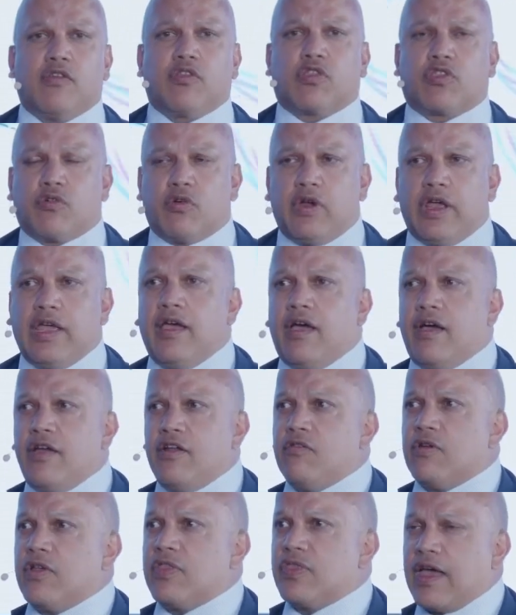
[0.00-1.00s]

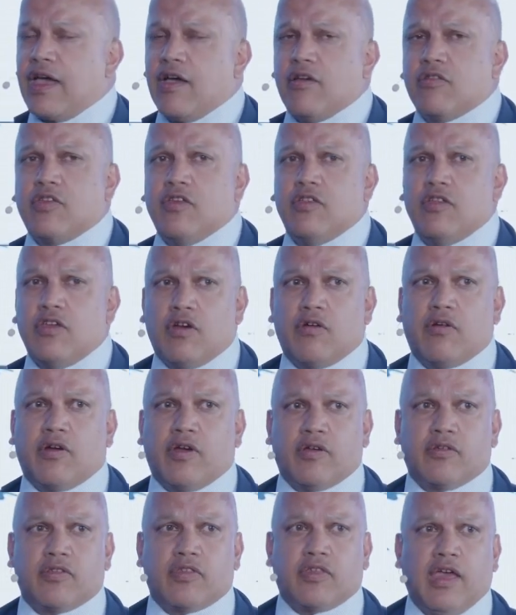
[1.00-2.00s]
300,000
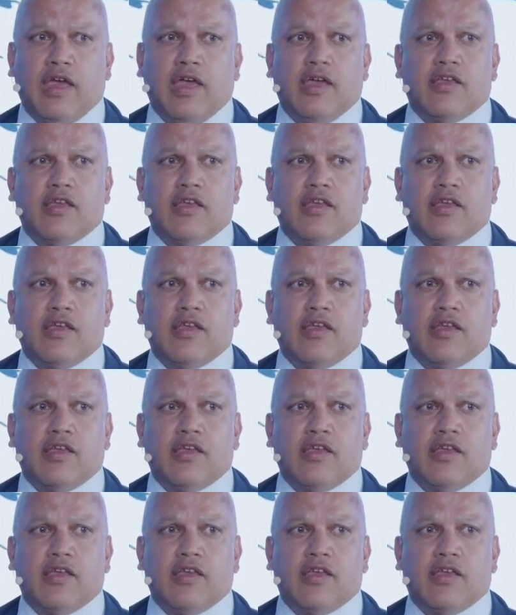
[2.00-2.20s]
euros